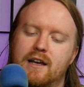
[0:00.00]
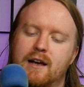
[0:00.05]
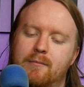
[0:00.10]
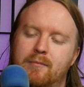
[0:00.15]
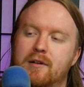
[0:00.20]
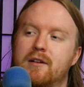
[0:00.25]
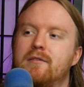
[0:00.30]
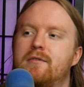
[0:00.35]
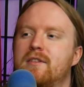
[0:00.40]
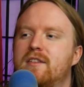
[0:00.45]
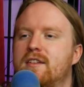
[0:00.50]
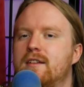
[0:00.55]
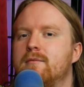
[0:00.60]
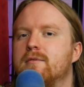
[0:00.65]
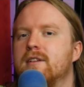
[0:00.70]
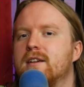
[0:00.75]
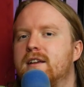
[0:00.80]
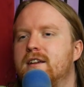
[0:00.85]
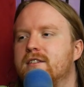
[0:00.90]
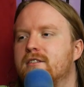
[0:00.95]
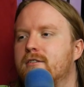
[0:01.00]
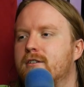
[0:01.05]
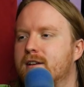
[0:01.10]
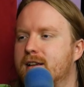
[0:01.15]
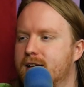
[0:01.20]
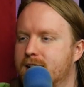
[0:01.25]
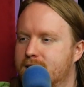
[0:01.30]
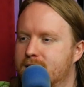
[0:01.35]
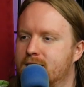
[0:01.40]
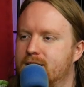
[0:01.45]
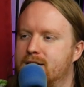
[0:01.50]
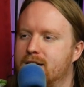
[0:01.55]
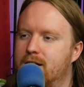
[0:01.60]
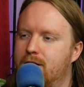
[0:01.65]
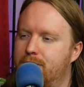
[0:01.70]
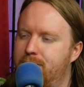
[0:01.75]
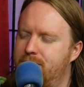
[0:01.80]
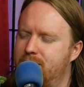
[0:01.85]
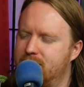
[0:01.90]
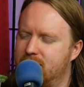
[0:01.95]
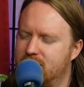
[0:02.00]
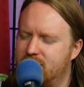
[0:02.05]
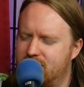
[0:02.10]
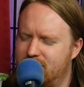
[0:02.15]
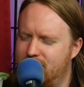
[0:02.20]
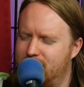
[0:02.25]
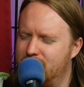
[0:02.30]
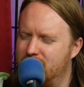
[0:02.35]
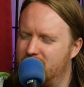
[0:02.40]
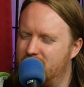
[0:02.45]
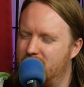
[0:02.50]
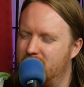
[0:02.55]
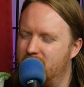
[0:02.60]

yeah, but if it seems like he's already getting kicked out, I think that's a good